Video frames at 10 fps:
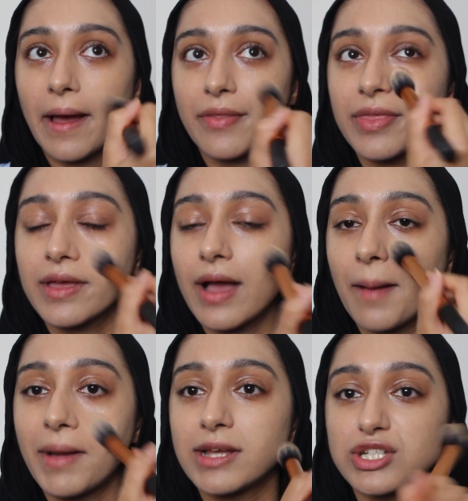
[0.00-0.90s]
I think I
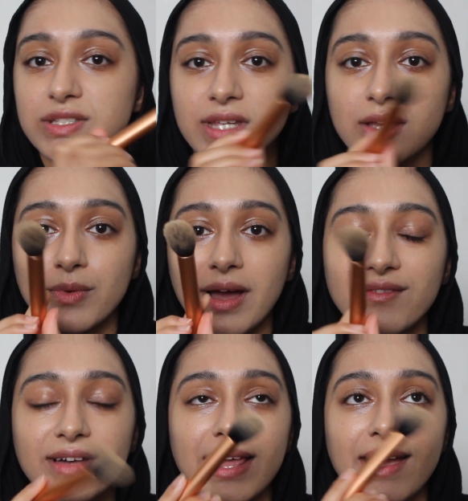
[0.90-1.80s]
might just take
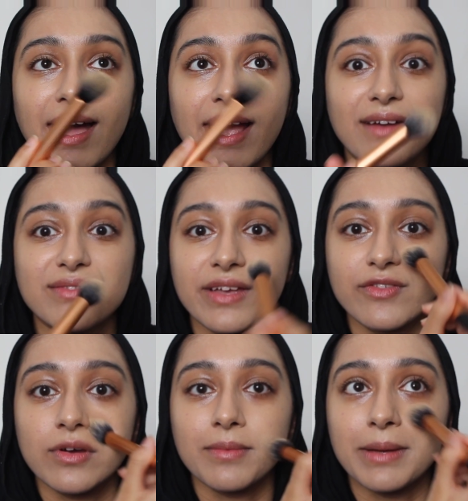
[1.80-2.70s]
whatever I have
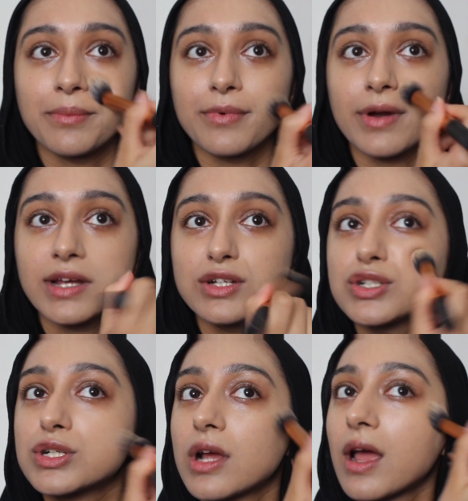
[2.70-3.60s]
left on my brush